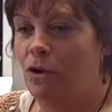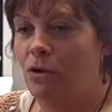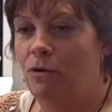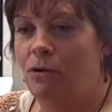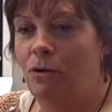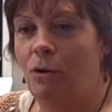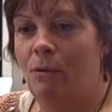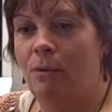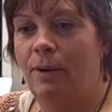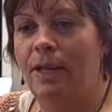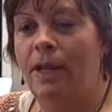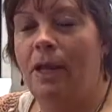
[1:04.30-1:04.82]

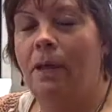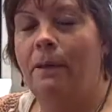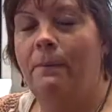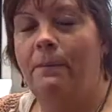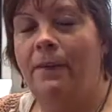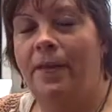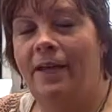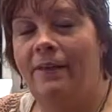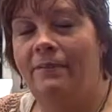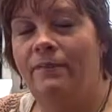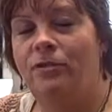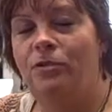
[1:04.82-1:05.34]
growing up, I
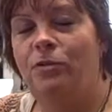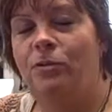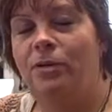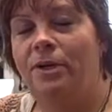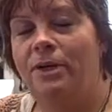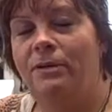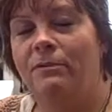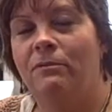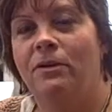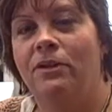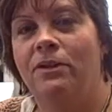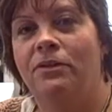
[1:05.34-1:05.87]
have a
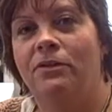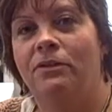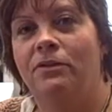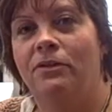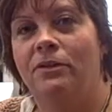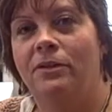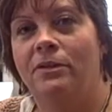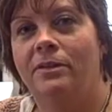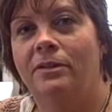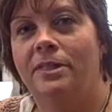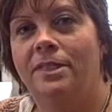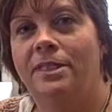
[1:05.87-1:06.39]

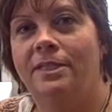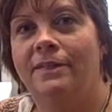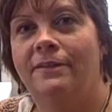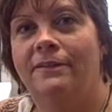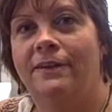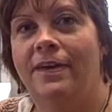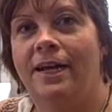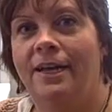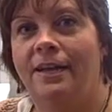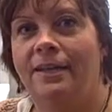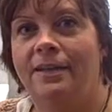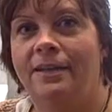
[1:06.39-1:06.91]
21-year-old, so
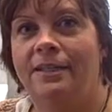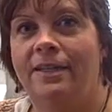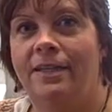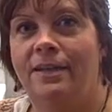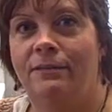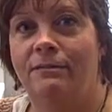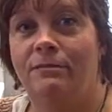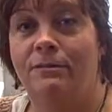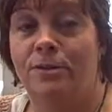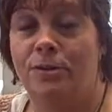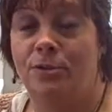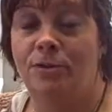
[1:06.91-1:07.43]
he
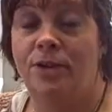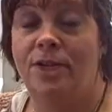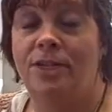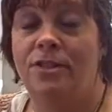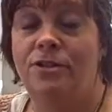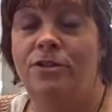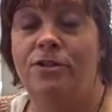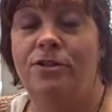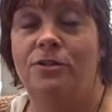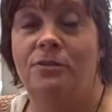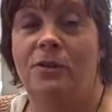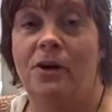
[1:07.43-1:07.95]
was read
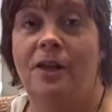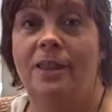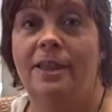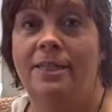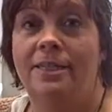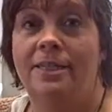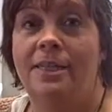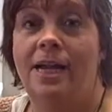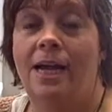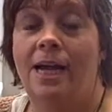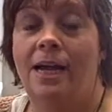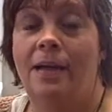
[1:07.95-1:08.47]
to all the
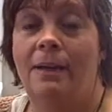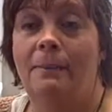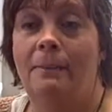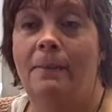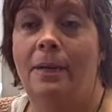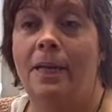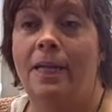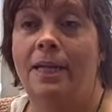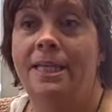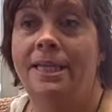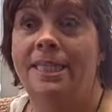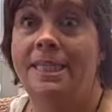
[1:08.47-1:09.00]
time.
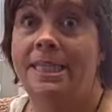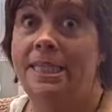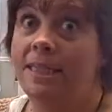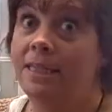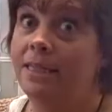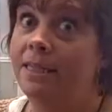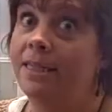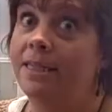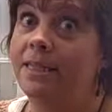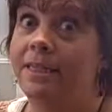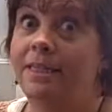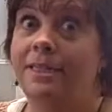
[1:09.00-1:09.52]
Still
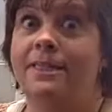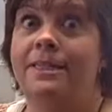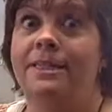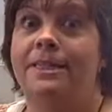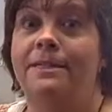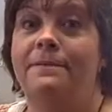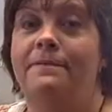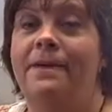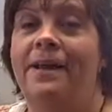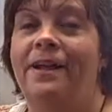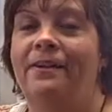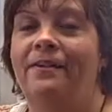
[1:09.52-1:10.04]
is,
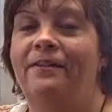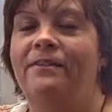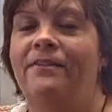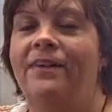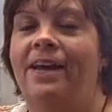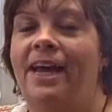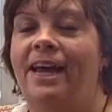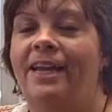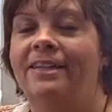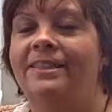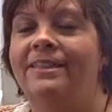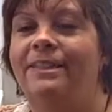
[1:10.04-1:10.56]
as a matter of
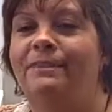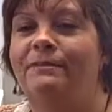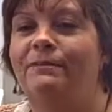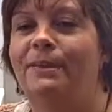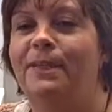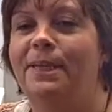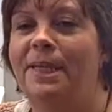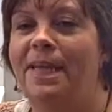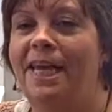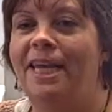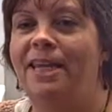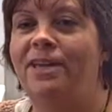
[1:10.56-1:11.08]
fact. He will
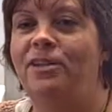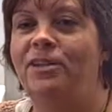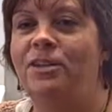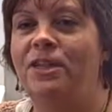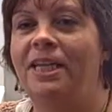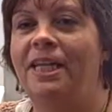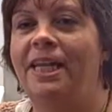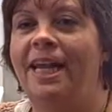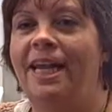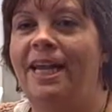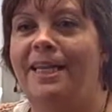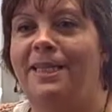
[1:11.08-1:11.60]

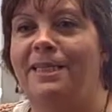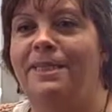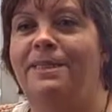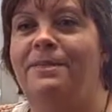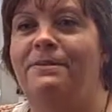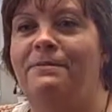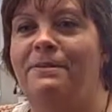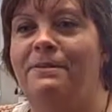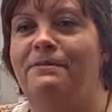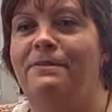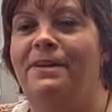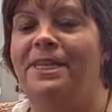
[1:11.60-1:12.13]
occasionally ask to
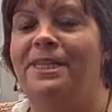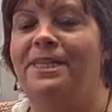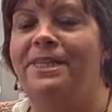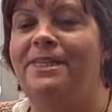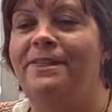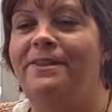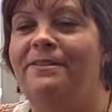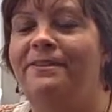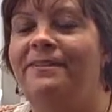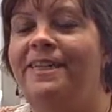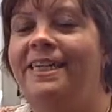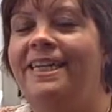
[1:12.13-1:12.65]
be read
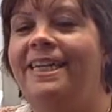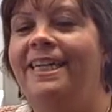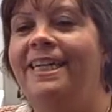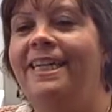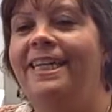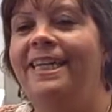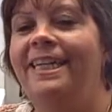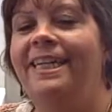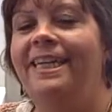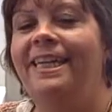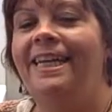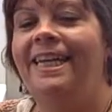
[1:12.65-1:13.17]

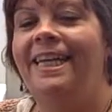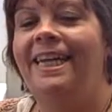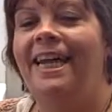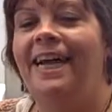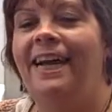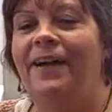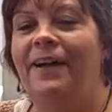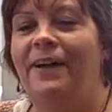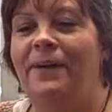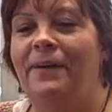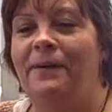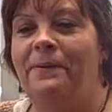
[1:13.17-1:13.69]

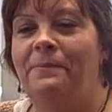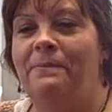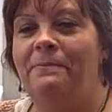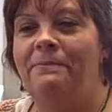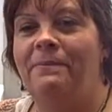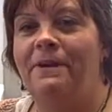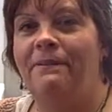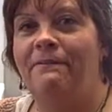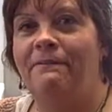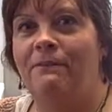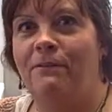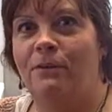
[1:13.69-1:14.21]
to.
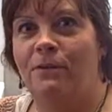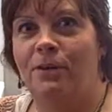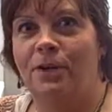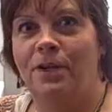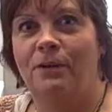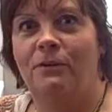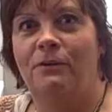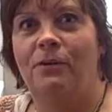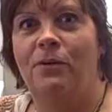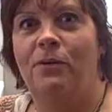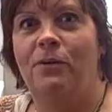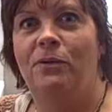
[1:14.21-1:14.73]
My
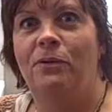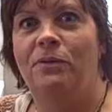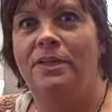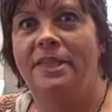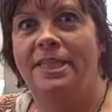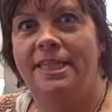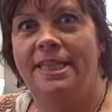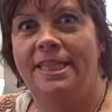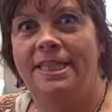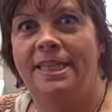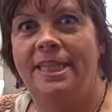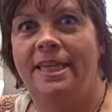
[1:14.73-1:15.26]
4-year-old
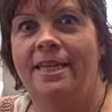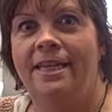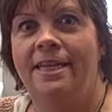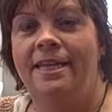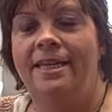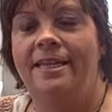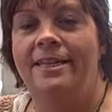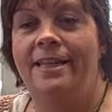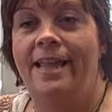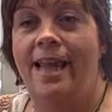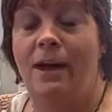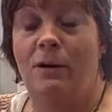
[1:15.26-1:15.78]
is
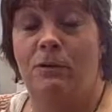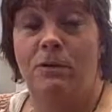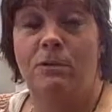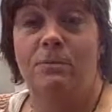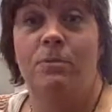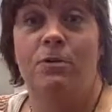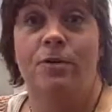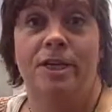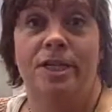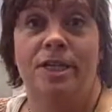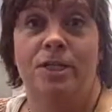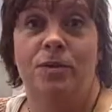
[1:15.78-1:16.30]
now in
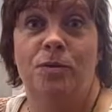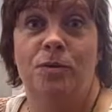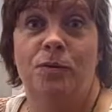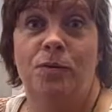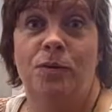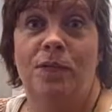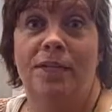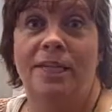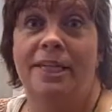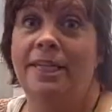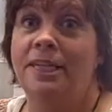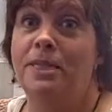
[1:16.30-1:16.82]

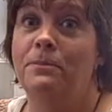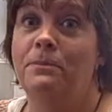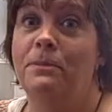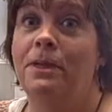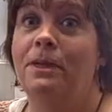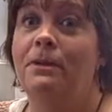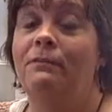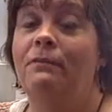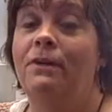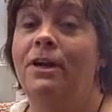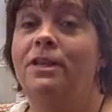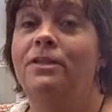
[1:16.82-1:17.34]
preschool, and he's
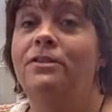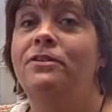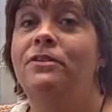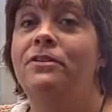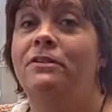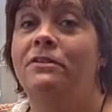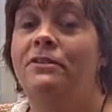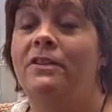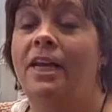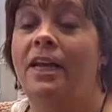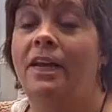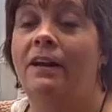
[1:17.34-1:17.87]
being read to
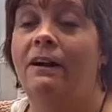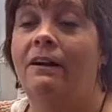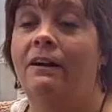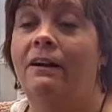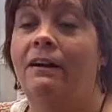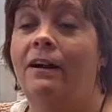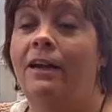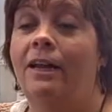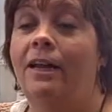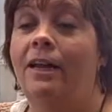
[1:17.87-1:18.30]
there.